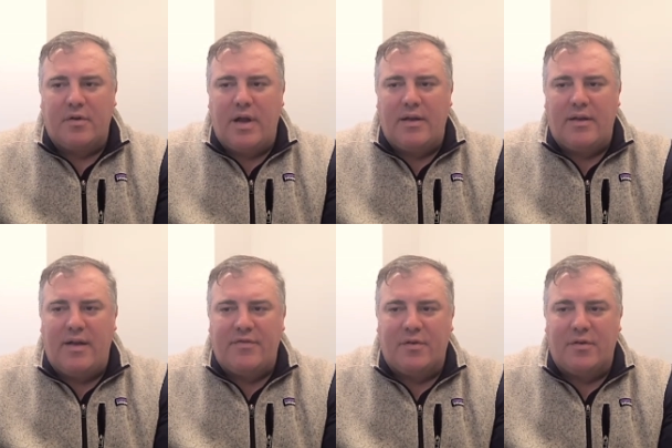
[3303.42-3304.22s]

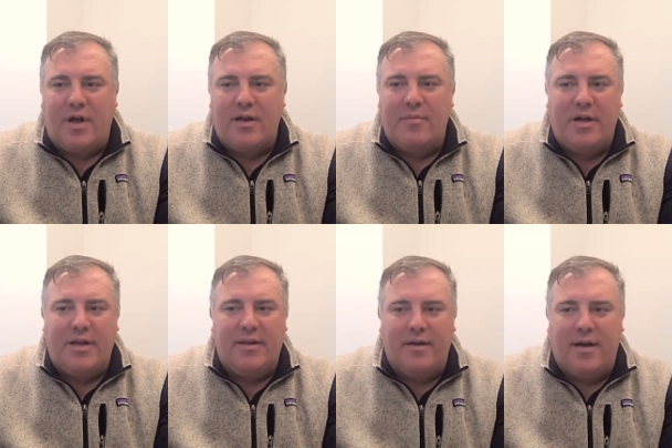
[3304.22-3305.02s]
After a lot of money.
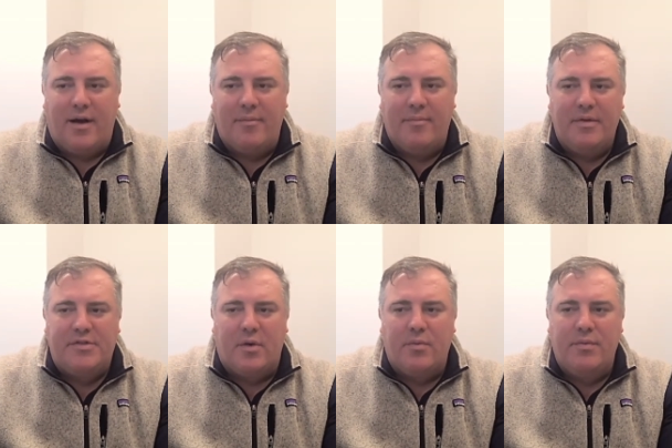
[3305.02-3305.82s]

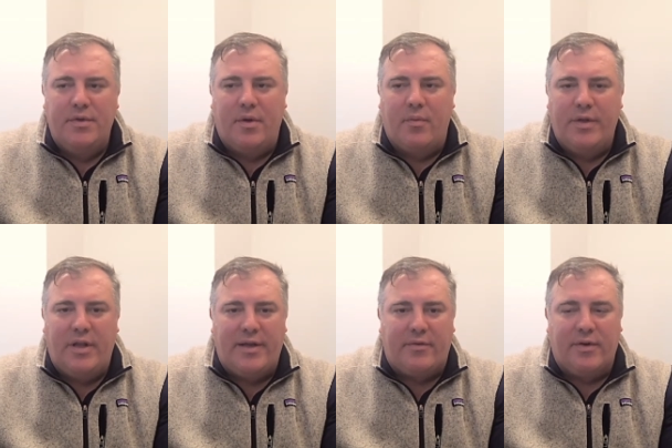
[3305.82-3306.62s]
So, we
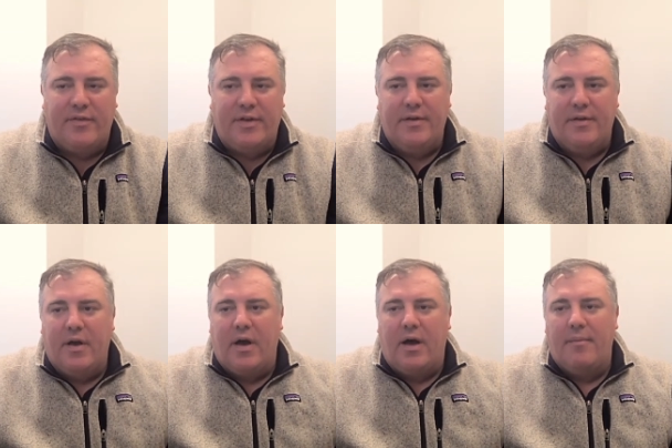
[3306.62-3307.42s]
like Rivian.
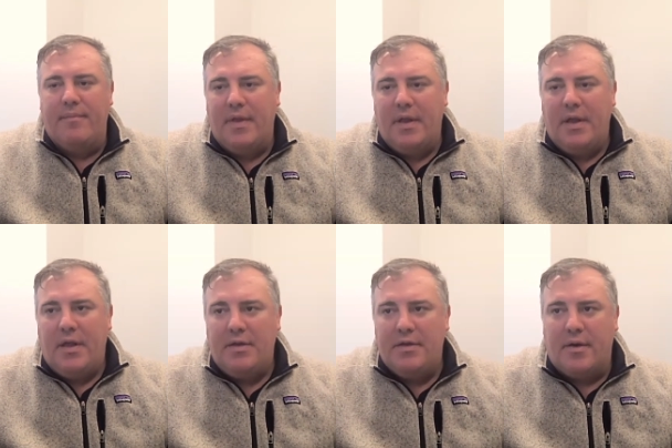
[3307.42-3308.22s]

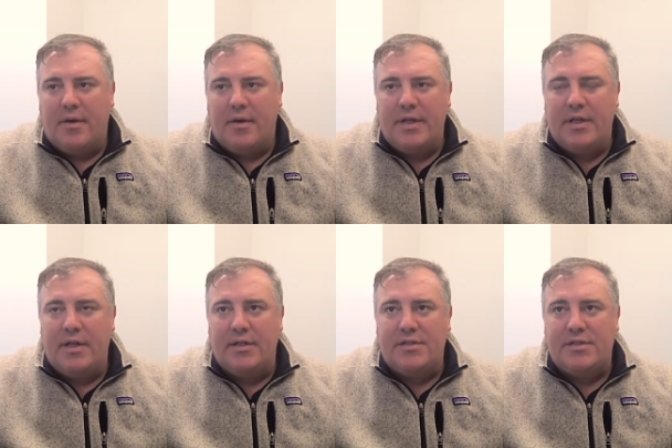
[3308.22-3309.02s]

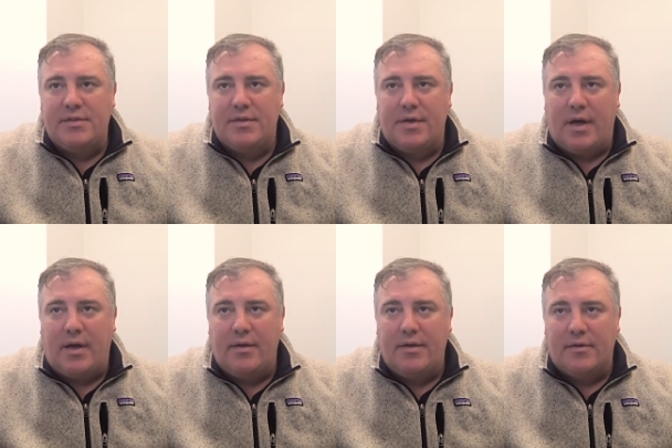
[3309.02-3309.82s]
It's
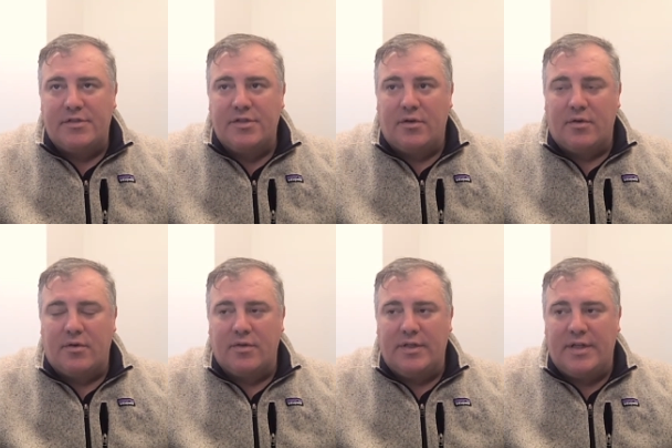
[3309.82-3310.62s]
still
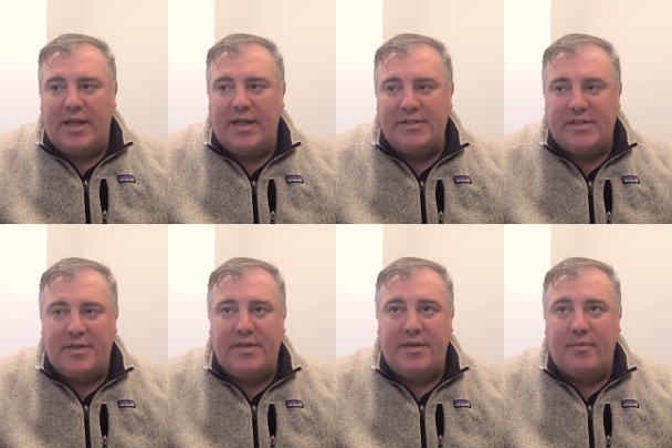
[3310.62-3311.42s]
early days. I
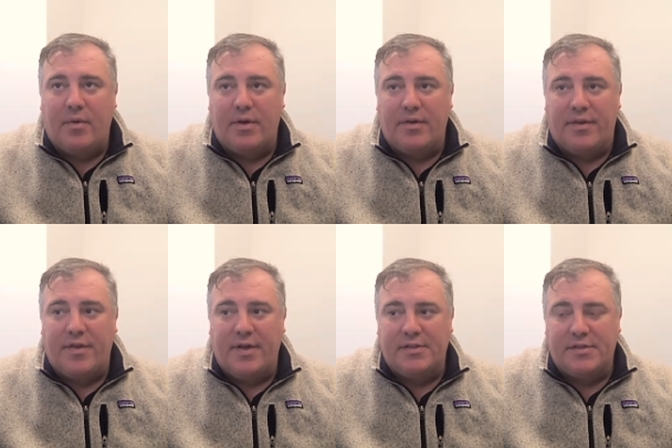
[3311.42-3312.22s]
think one of the
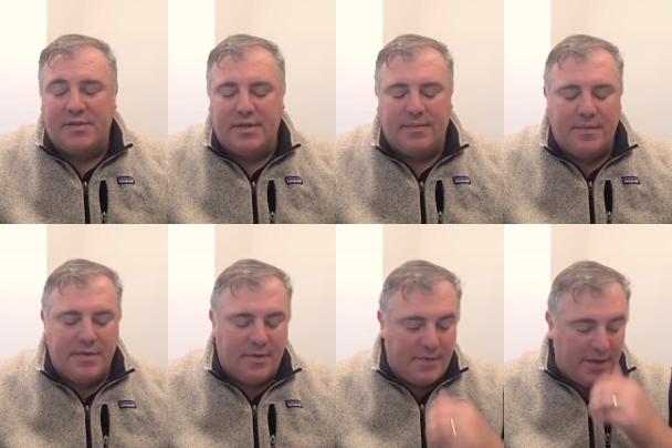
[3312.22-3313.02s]
things that,
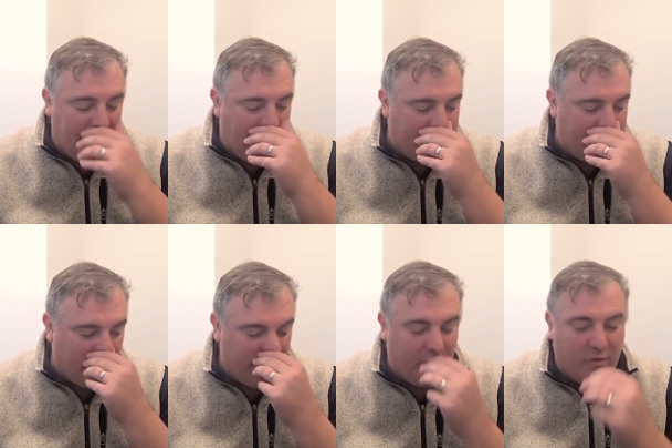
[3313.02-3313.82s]
they have going
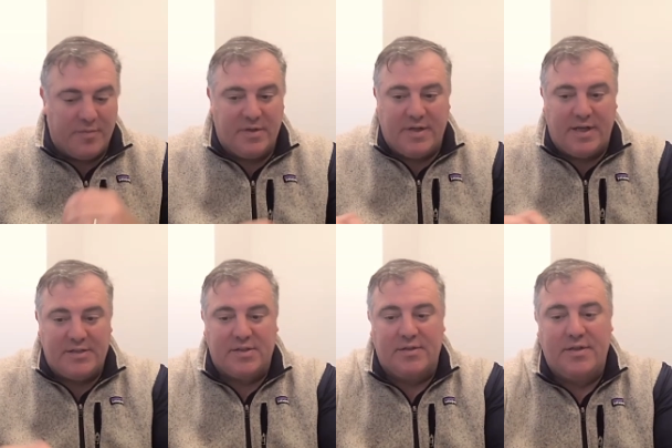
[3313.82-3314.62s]
for them that
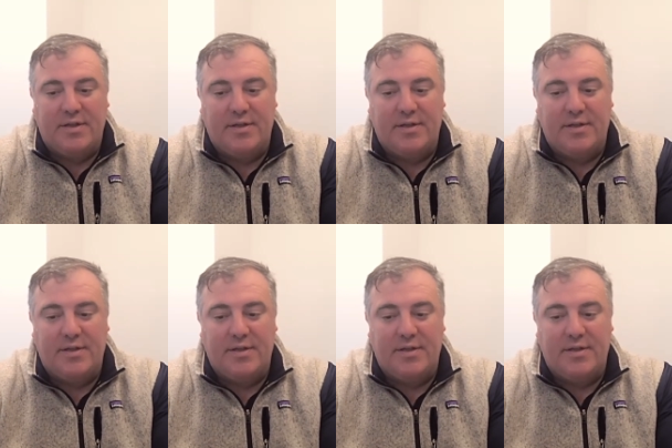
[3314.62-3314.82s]
Tesla did